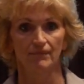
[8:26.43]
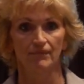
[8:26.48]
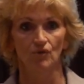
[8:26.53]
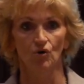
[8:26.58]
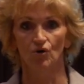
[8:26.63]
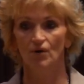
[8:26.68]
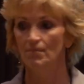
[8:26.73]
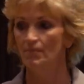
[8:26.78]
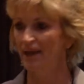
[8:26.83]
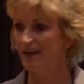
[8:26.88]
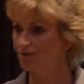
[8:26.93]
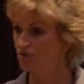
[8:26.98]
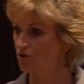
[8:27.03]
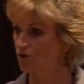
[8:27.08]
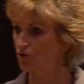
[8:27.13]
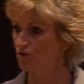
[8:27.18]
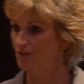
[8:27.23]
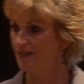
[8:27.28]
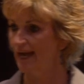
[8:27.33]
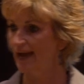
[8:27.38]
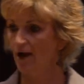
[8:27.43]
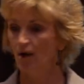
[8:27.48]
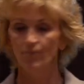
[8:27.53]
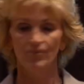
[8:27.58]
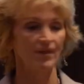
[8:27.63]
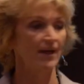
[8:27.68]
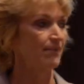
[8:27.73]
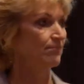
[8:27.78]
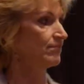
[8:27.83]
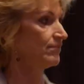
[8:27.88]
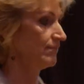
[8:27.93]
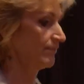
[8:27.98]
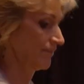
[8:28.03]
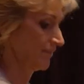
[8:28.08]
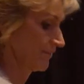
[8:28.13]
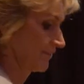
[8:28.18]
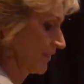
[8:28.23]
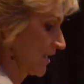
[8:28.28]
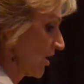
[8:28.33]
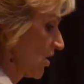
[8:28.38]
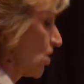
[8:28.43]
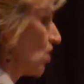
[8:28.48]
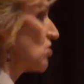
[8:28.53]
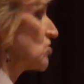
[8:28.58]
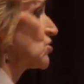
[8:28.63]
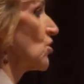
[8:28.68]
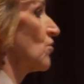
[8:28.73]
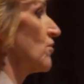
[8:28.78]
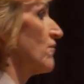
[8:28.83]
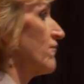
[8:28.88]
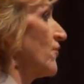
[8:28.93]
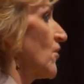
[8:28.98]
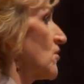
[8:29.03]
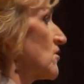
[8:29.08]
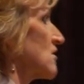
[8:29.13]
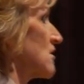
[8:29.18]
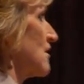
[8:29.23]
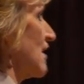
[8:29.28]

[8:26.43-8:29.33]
or a mentor to help them? So, the first